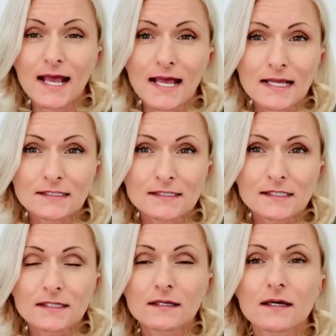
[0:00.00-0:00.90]
and
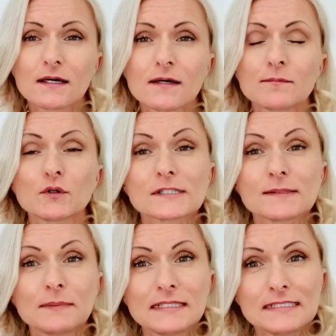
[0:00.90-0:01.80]

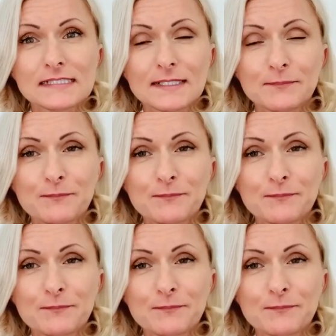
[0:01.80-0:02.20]
possibility.